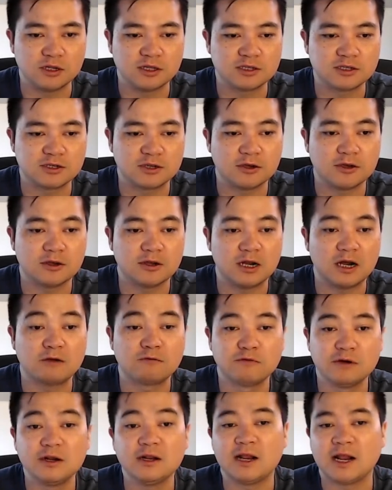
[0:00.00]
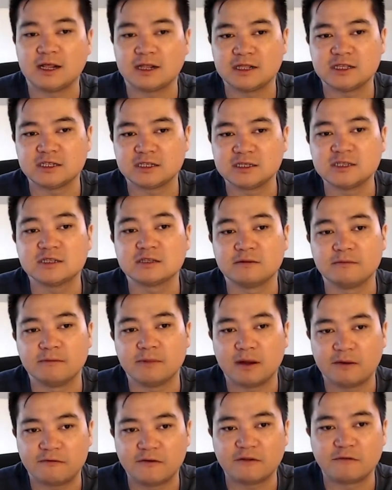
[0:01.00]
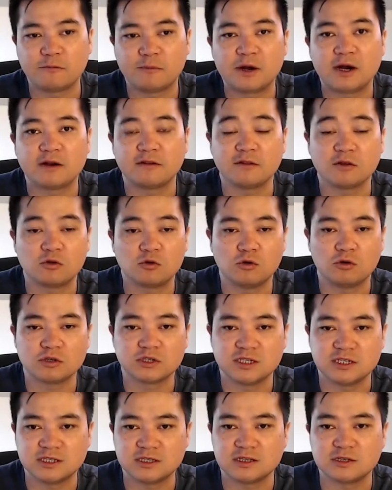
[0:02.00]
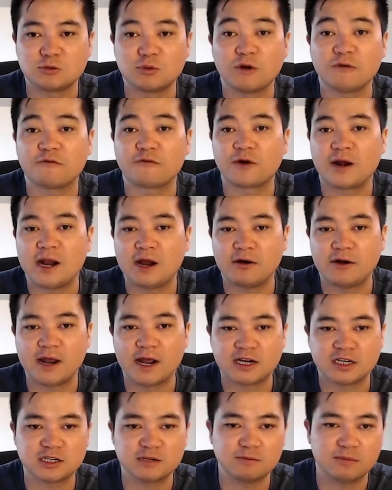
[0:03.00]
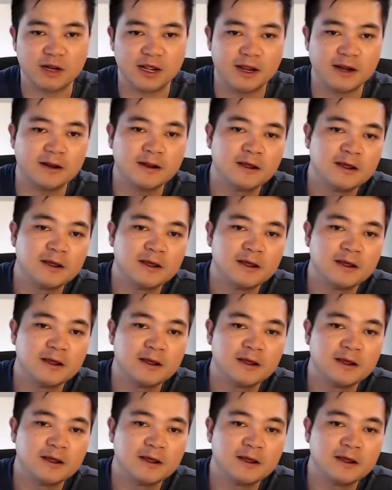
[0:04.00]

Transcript: So I really like this. This is my favorite part of the course is the 24 hour action plan.